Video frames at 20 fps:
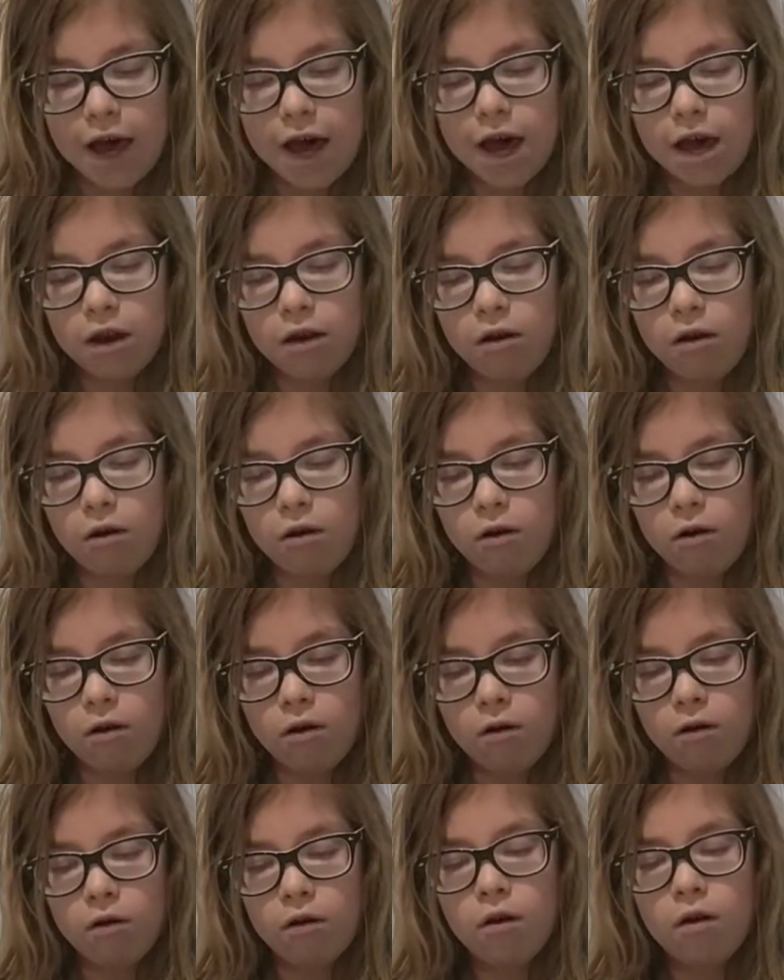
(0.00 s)
add
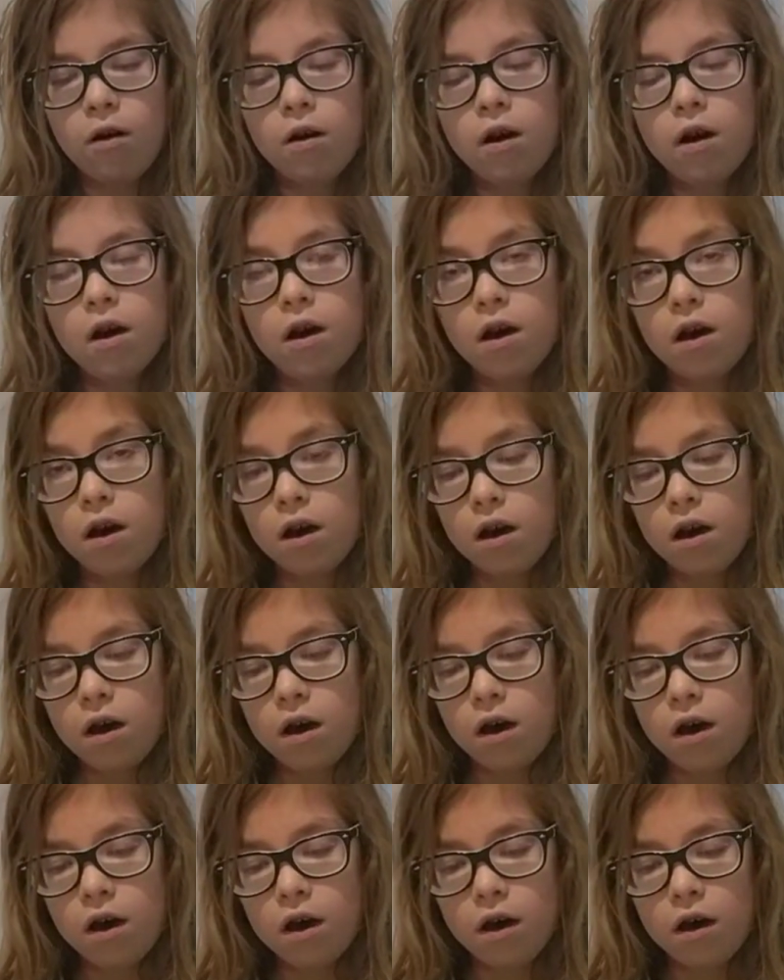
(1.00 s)
all
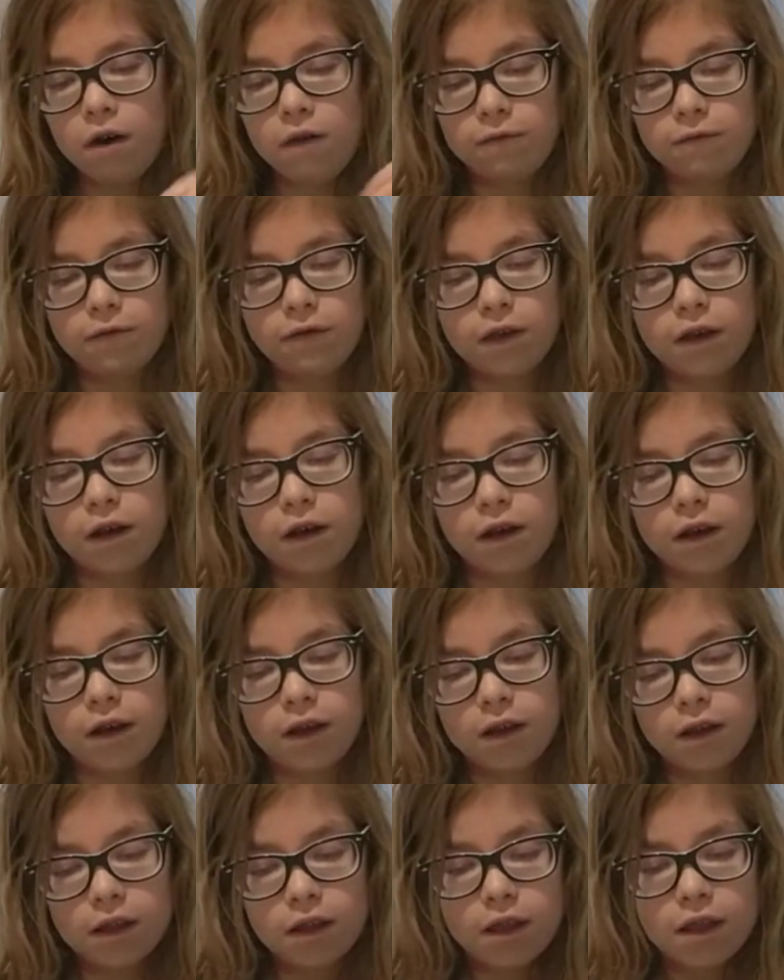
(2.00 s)
of
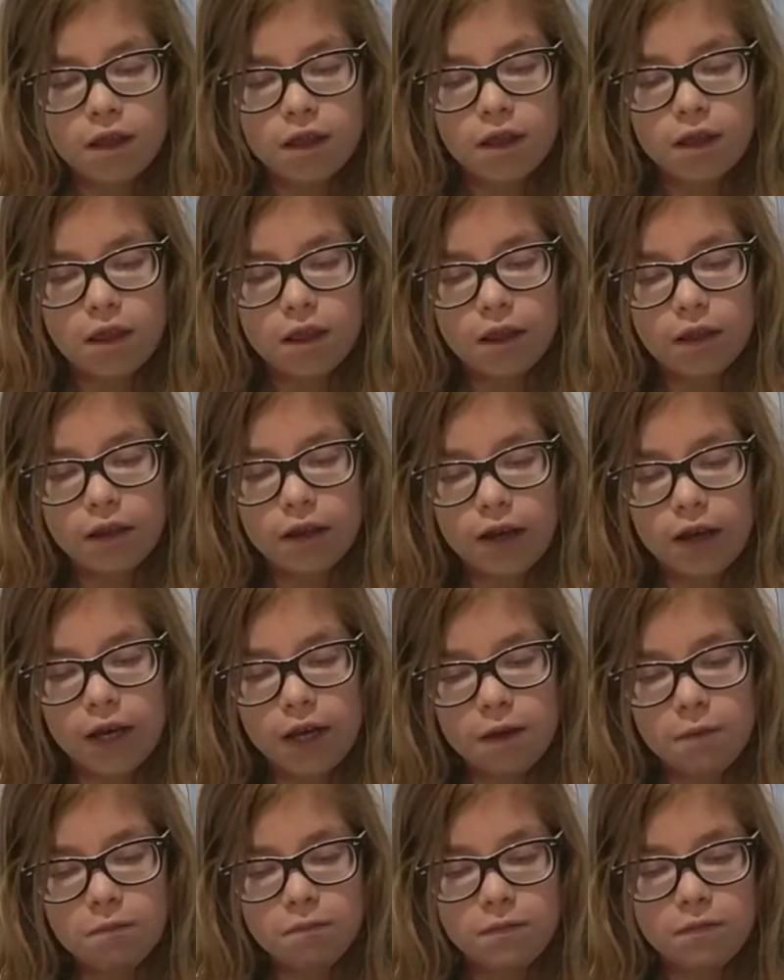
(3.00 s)
the
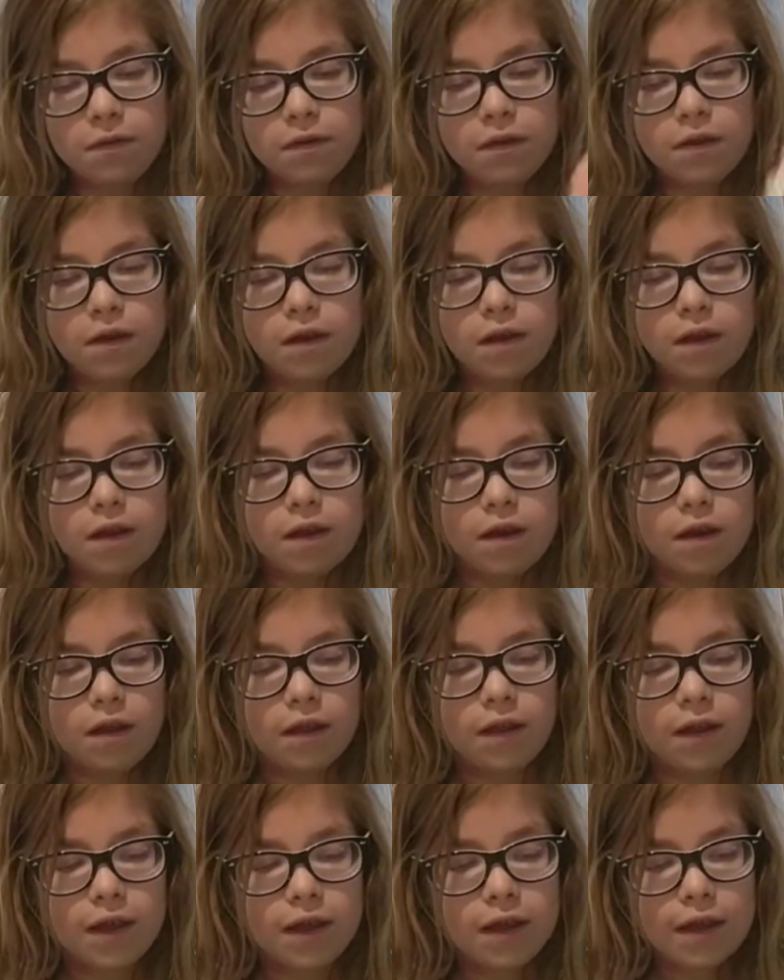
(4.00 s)
slime
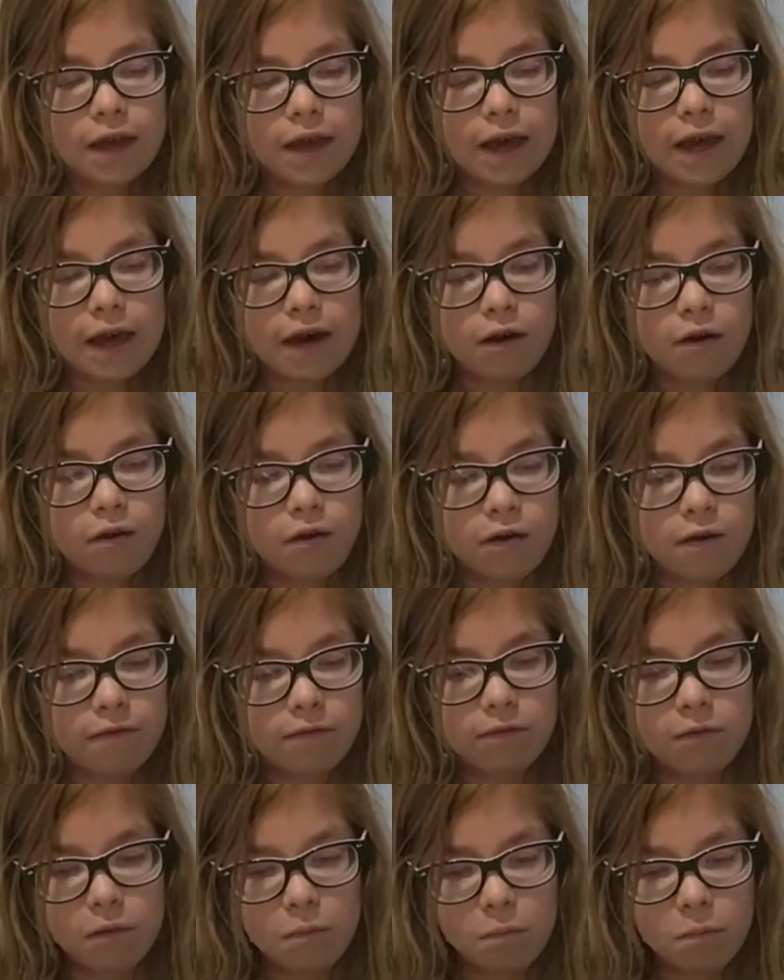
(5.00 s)
like out
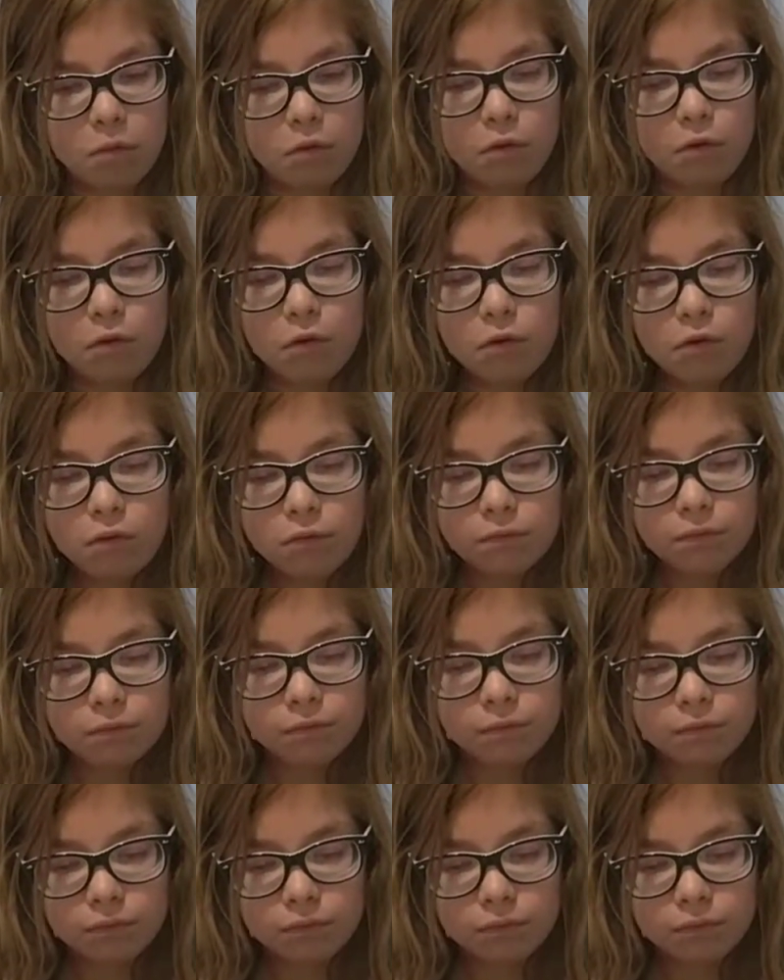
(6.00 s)
of the bowl,